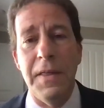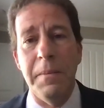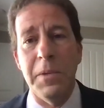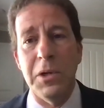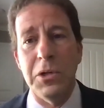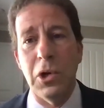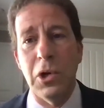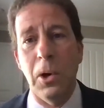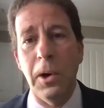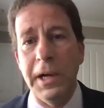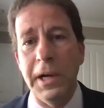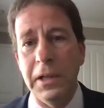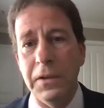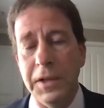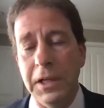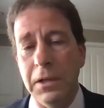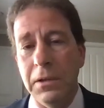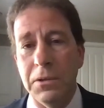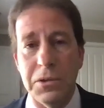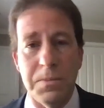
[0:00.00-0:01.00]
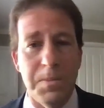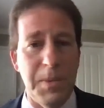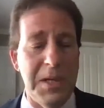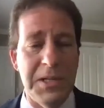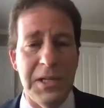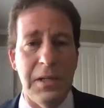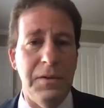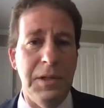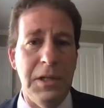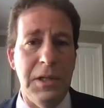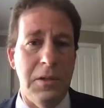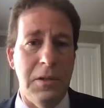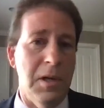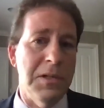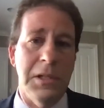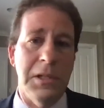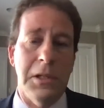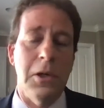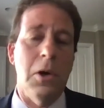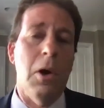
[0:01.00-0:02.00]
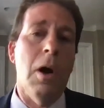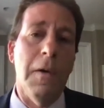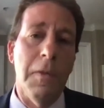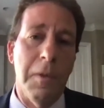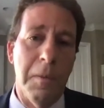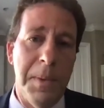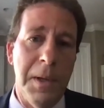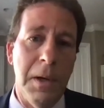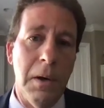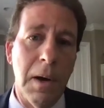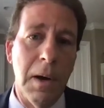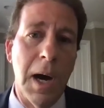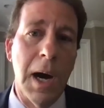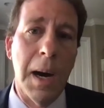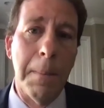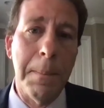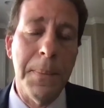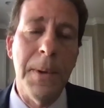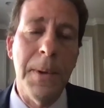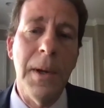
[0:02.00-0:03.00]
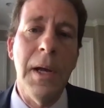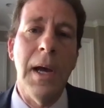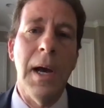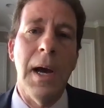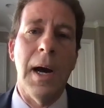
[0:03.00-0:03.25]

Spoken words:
then the majority leader basically doesn't call the bill up